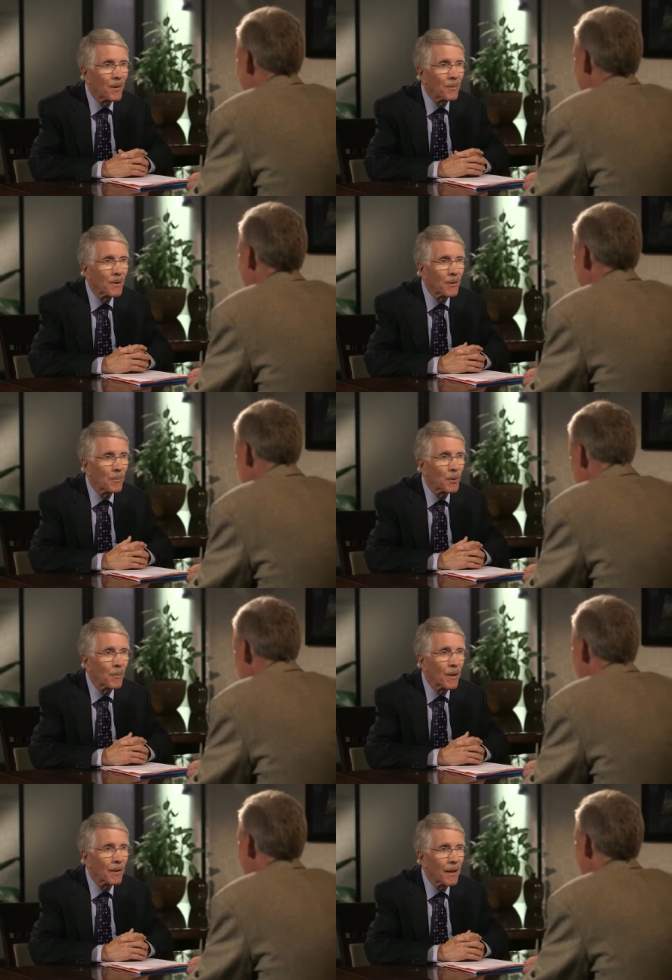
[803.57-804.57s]
what we'll learn more
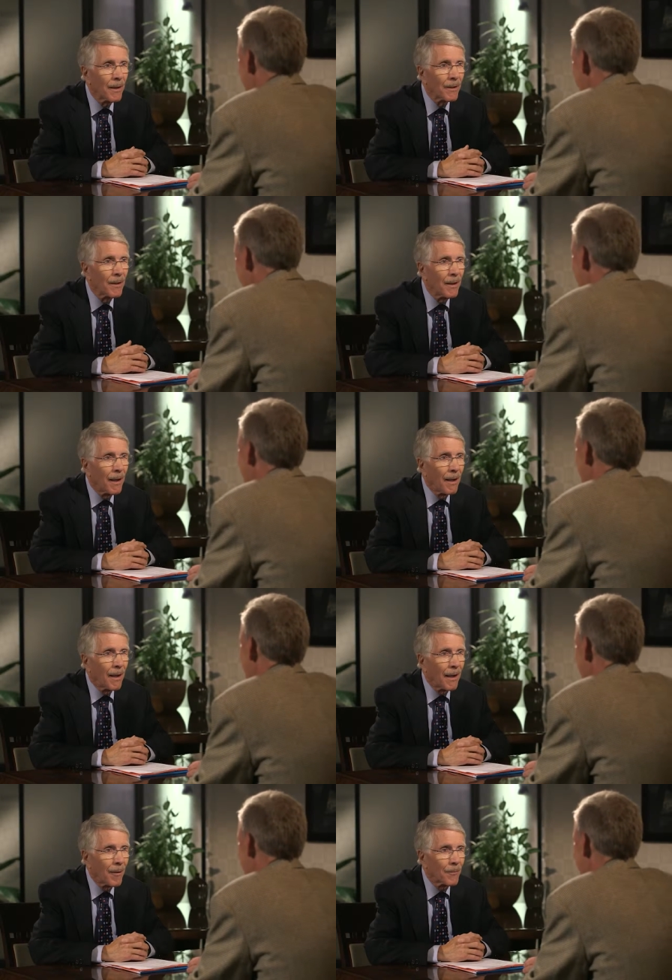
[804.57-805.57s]
about later.
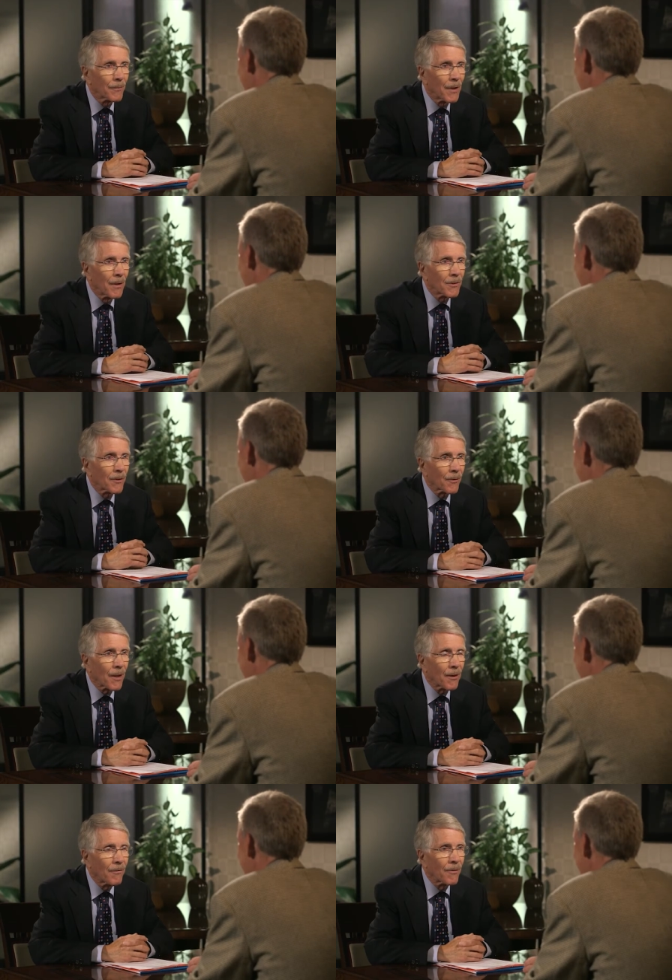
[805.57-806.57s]
Um, so
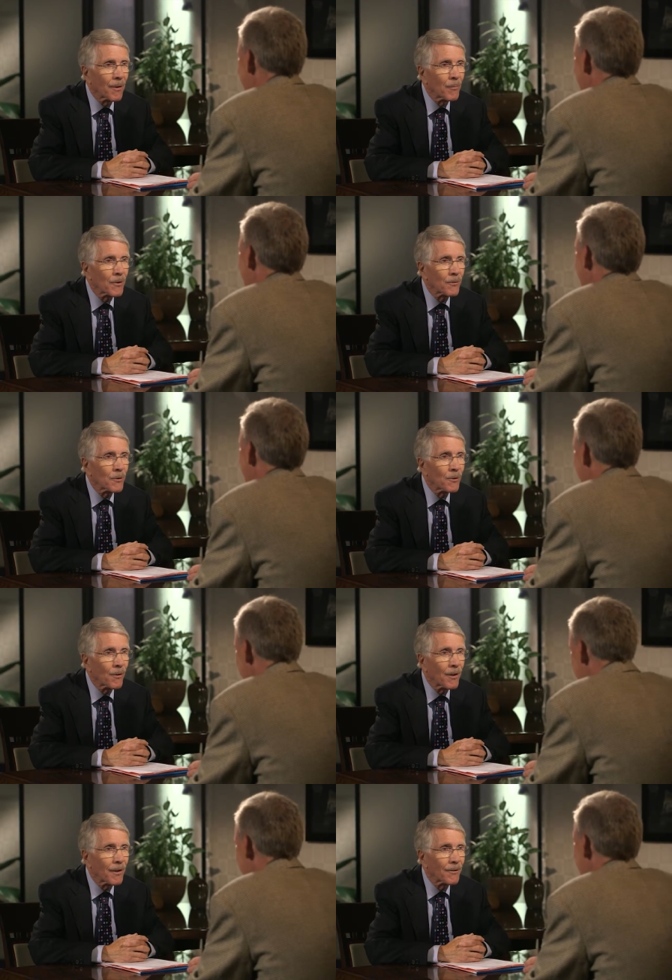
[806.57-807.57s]
thank you very much for
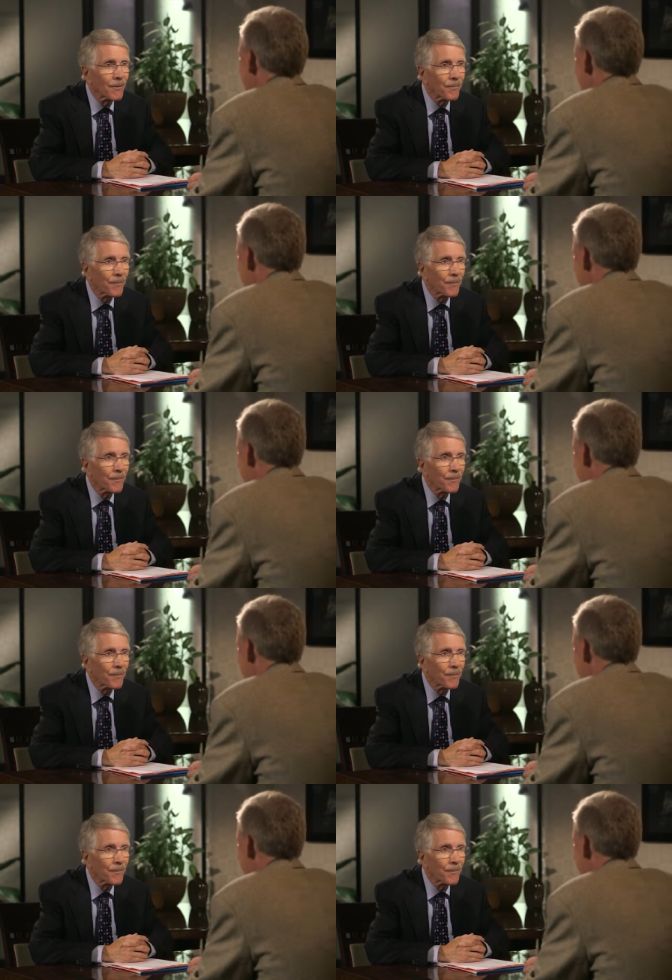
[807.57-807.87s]
joining us.